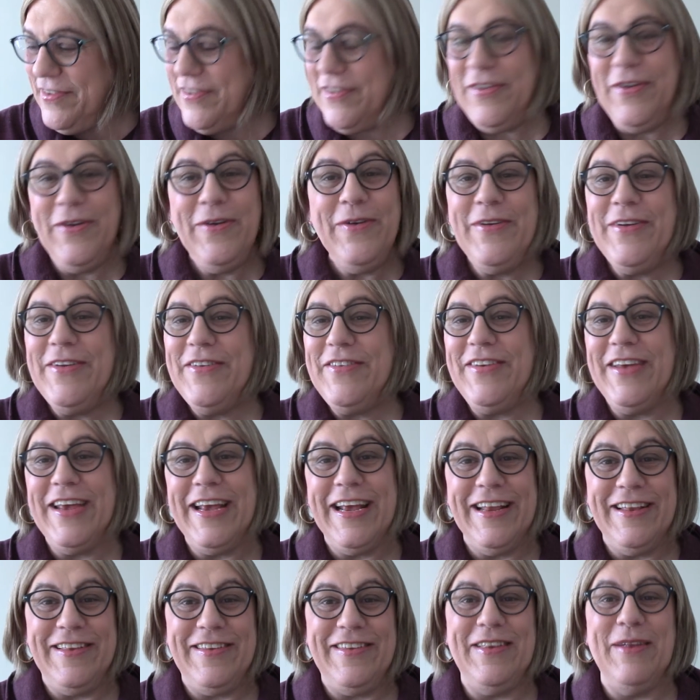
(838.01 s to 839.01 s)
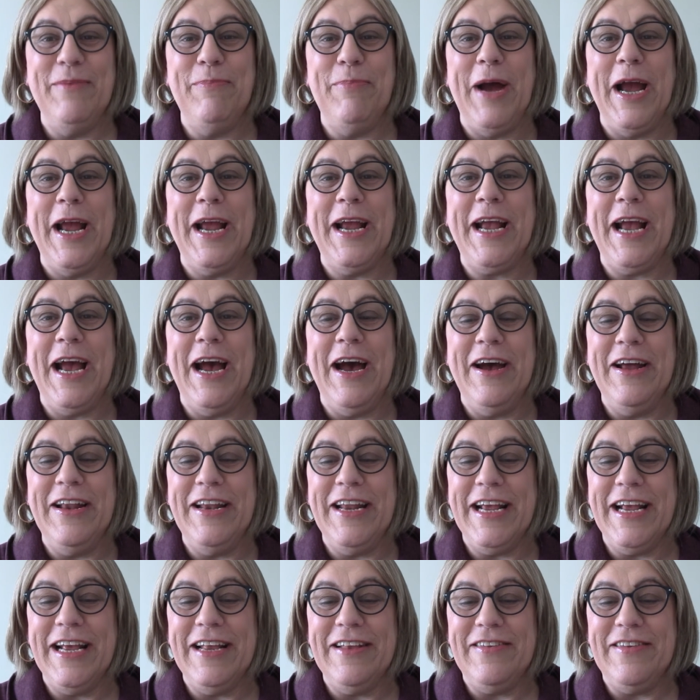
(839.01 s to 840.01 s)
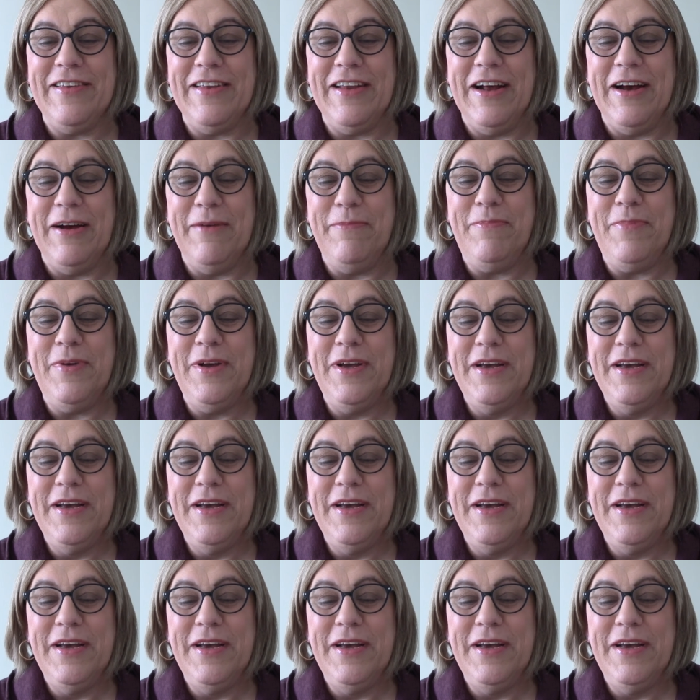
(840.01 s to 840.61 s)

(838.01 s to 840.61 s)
soon as he gets the bike out and he gets it up